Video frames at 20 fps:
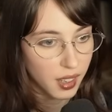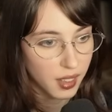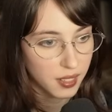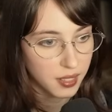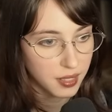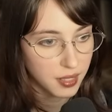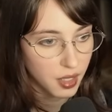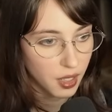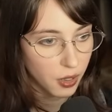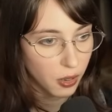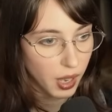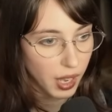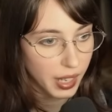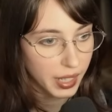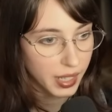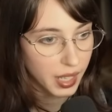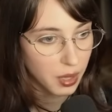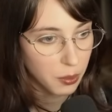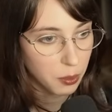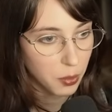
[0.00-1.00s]
So I
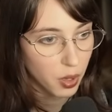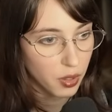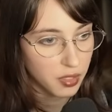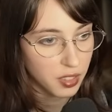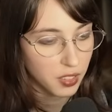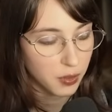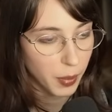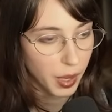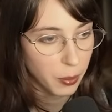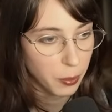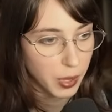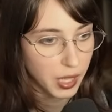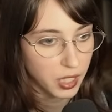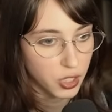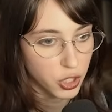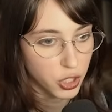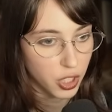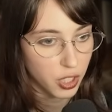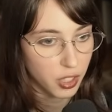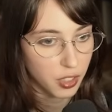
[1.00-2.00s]
get most of my
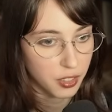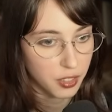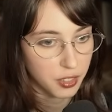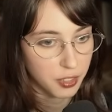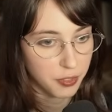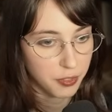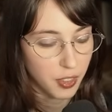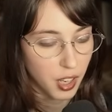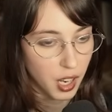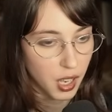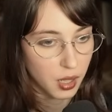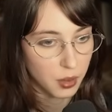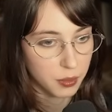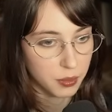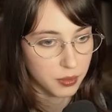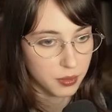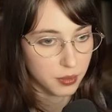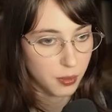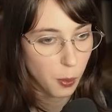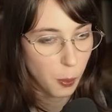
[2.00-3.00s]
pictures
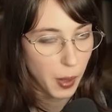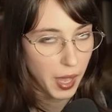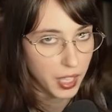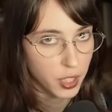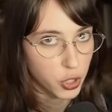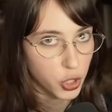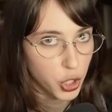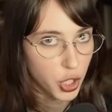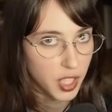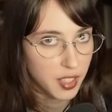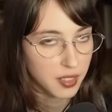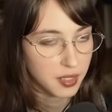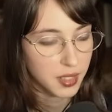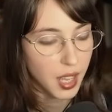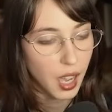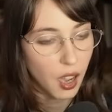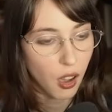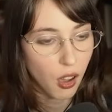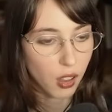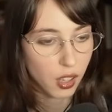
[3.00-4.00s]
from Pinterest,
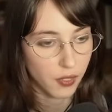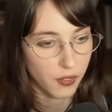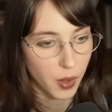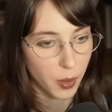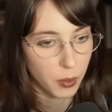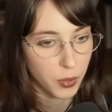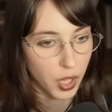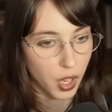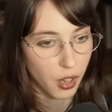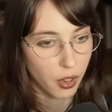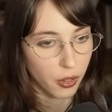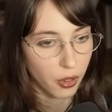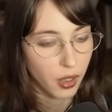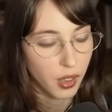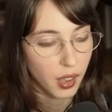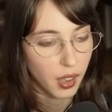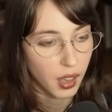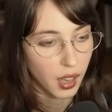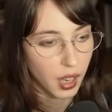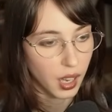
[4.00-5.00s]
not all of them though.
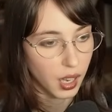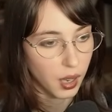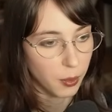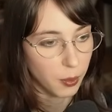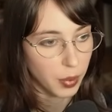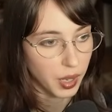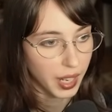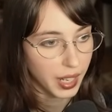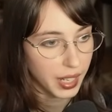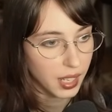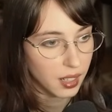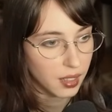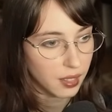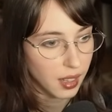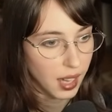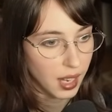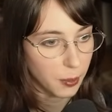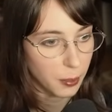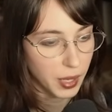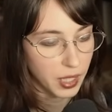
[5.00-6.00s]
But I get a
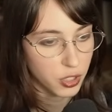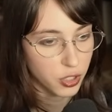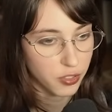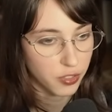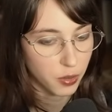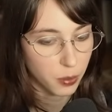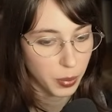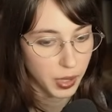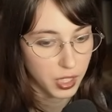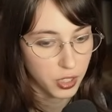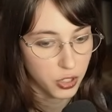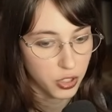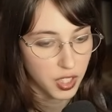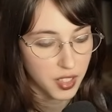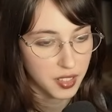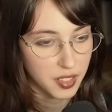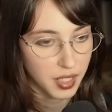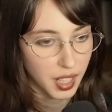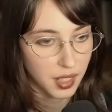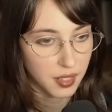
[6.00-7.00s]
lot of pictures from
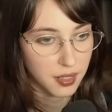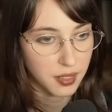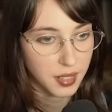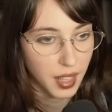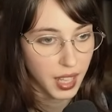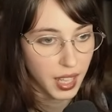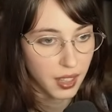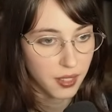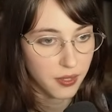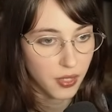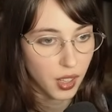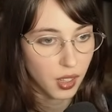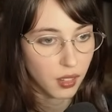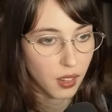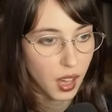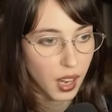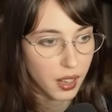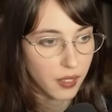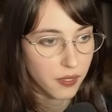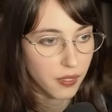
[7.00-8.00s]
Pinterest, and I save a
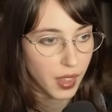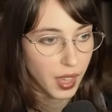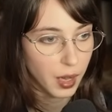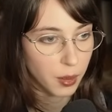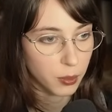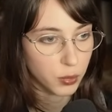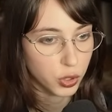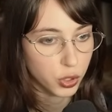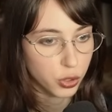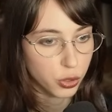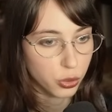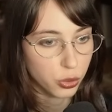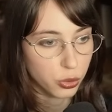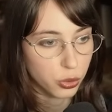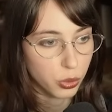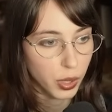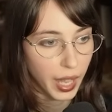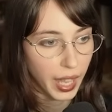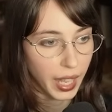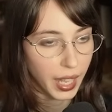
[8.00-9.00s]
lot of them
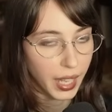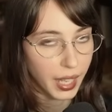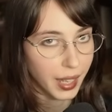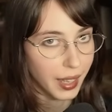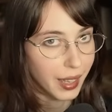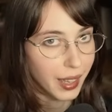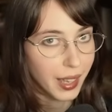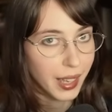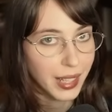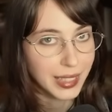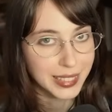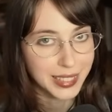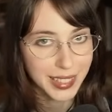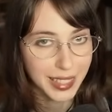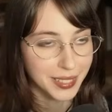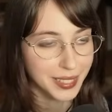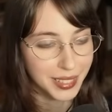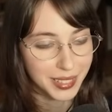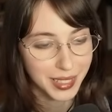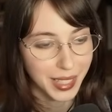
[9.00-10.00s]
to a
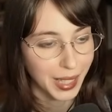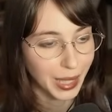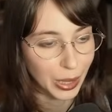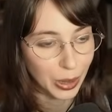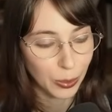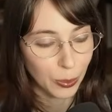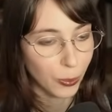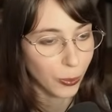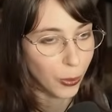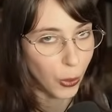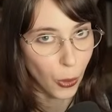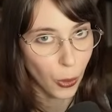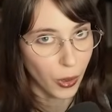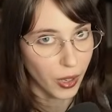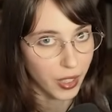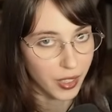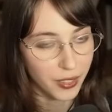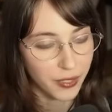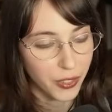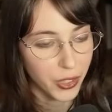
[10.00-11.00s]
designated
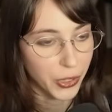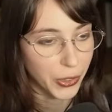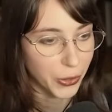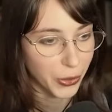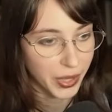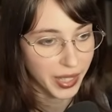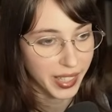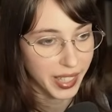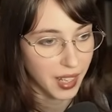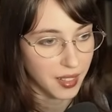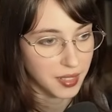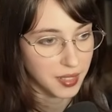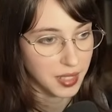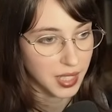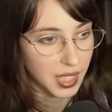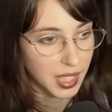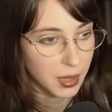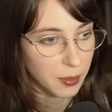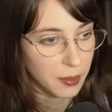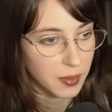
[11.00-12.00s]
board for 3DS
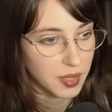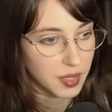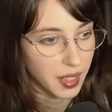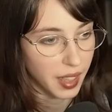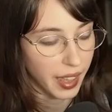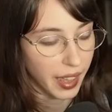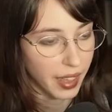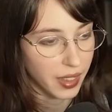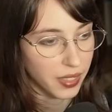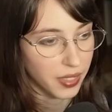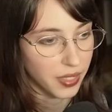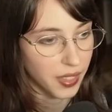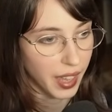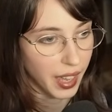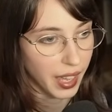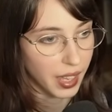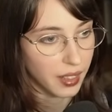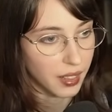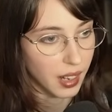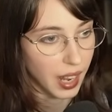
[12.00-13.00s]
themes, and
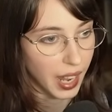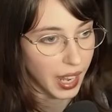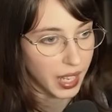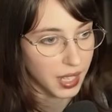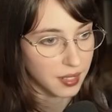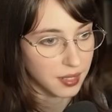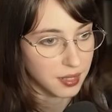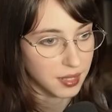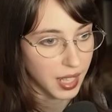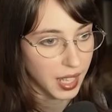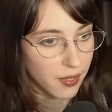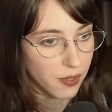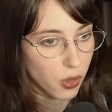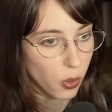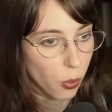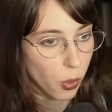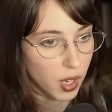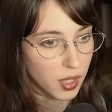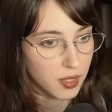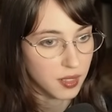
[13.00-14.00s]
then I save the
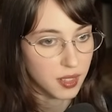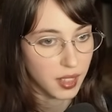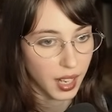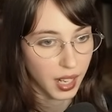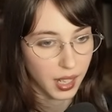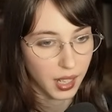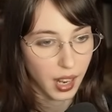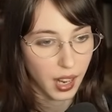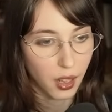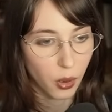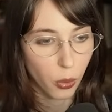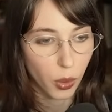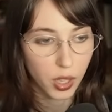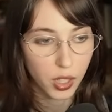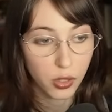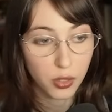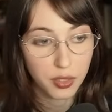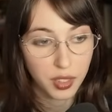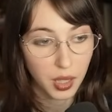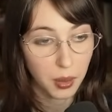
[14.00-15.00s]
ones that I kind of want
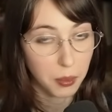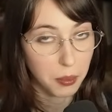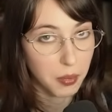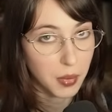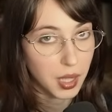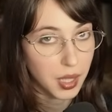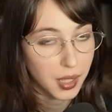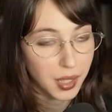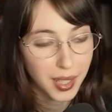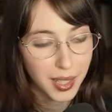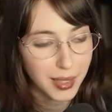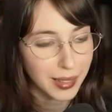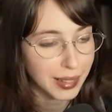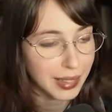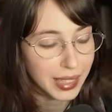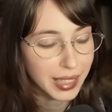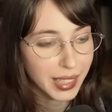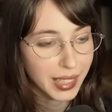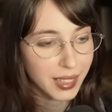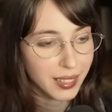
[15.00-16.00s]
to use
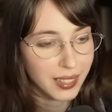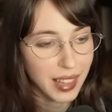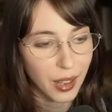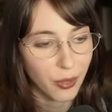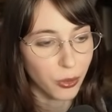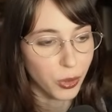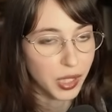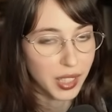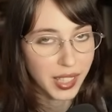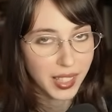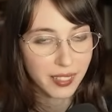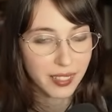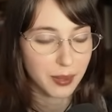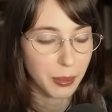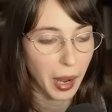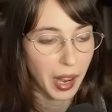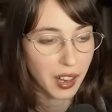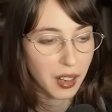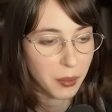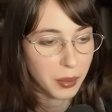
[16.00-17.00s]
immediately that really
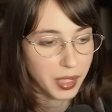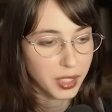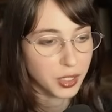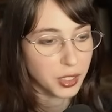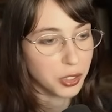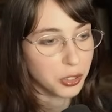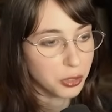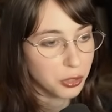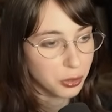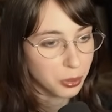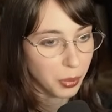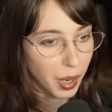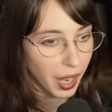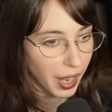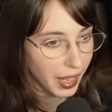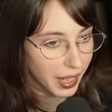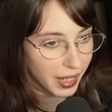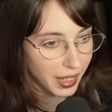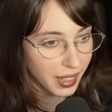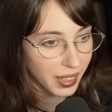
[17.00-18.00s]
inspire me to
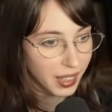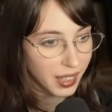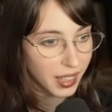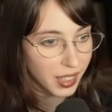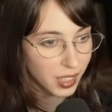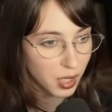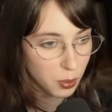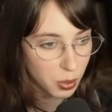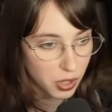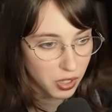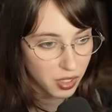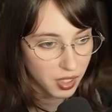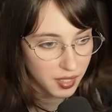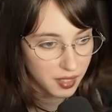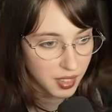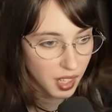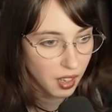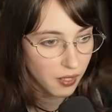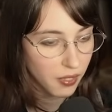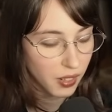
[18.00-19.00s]
my computer
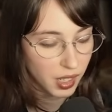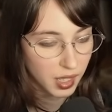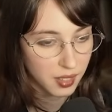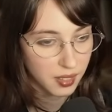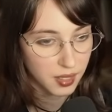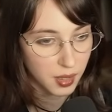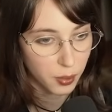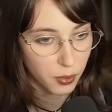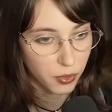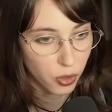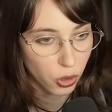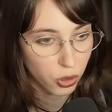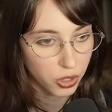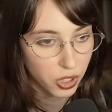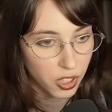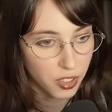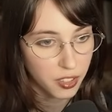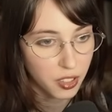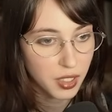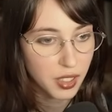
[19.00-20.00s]
itself in some
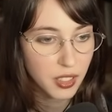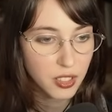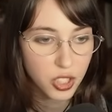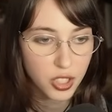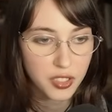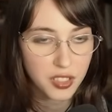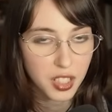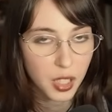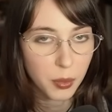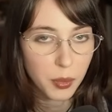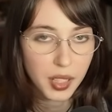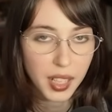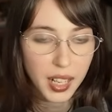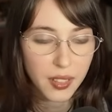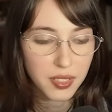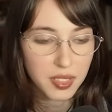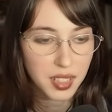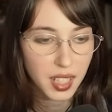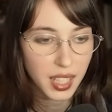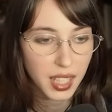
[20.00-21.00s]
folders. So these are just some that
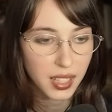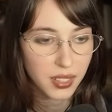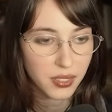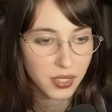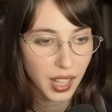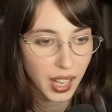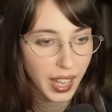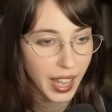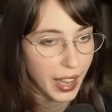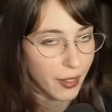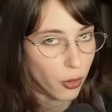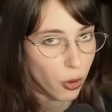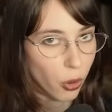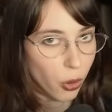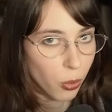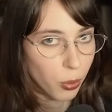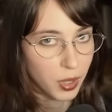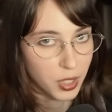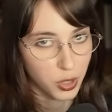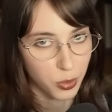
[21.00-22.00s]
I've saved. I have a
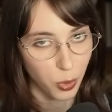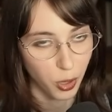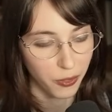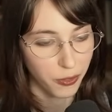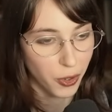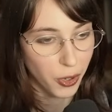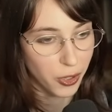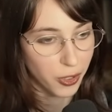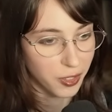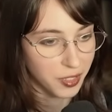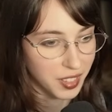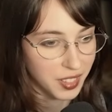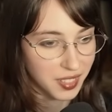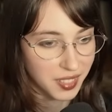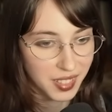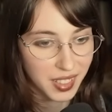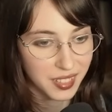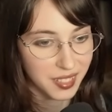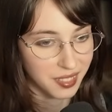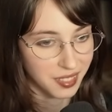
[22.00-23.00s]
whole bunch more photos.
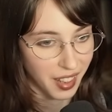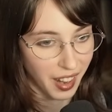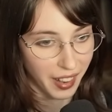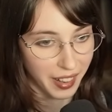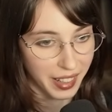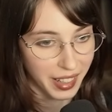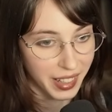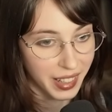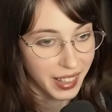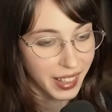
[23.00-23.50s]
This is not it.